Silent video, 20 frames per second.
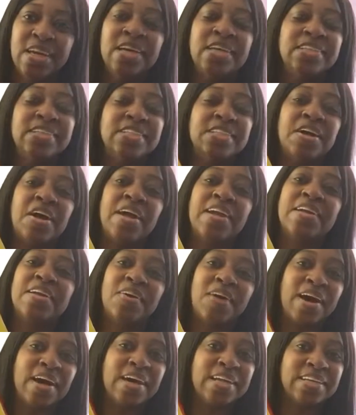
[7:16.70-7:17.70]
So I know
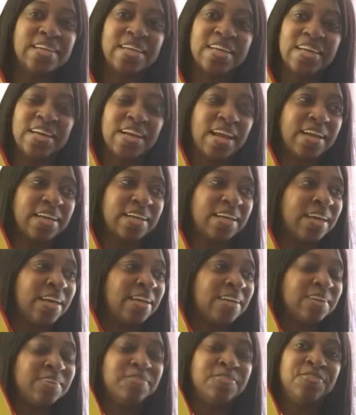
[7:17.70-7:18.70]
I had to get it like at
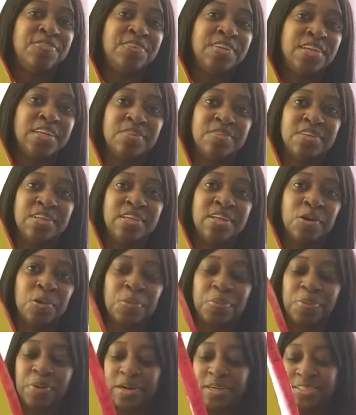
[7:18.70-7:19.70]
a very low
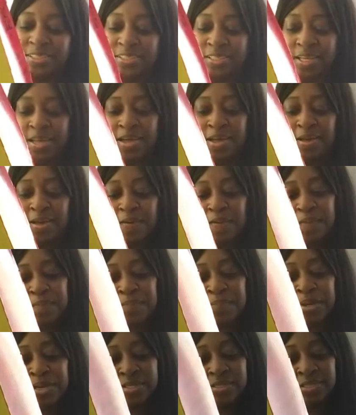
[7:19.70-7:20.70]
price.
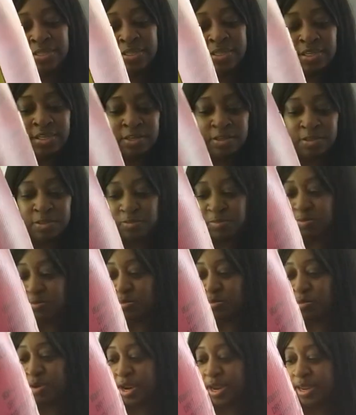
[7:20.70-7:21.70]
But
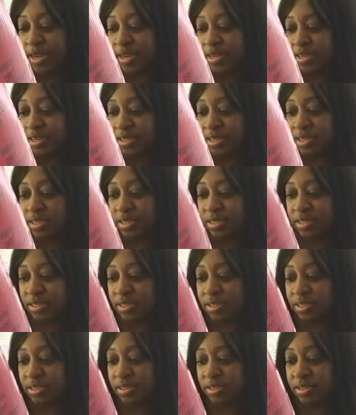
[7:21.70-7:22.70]
anyway,
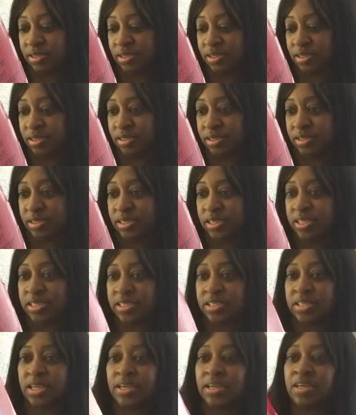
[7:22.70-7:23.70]

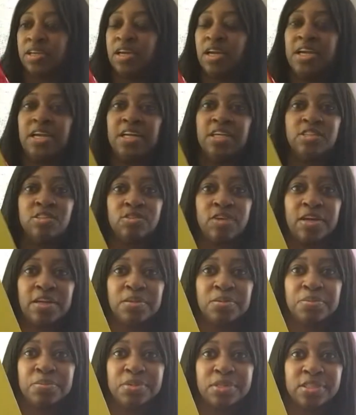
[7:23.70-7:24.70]
it's like a
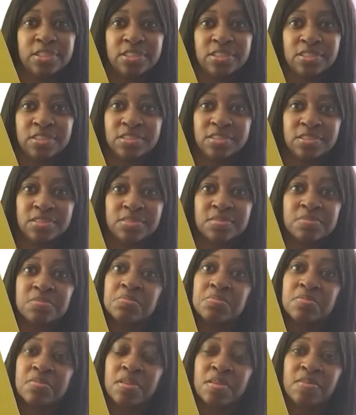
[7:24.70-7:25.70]
hairdryer brush
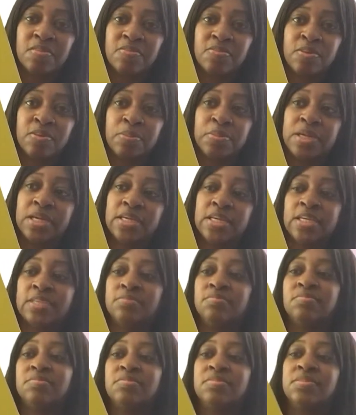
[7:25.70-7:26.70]
for bedhead.
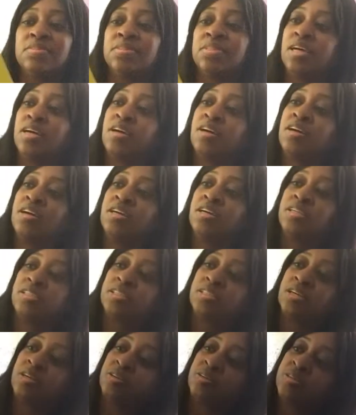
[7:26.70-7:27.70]

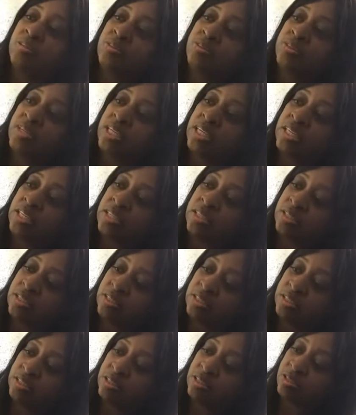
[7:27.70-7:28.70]
So you can
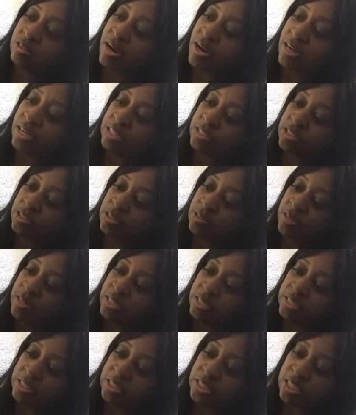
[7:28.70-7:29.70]
dry,
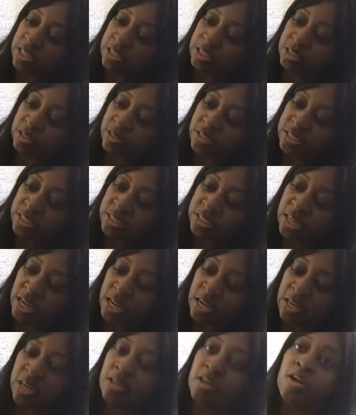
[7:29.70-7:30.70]
straighten, texture, and
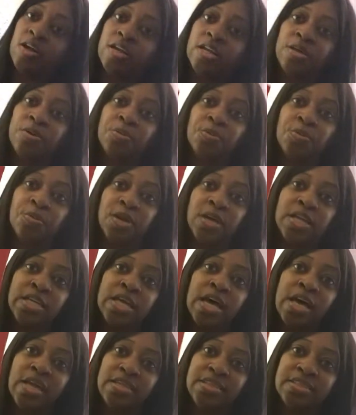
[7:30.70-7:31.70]
style all in
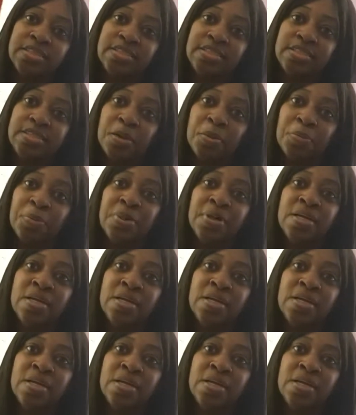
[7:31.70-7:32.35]
one step.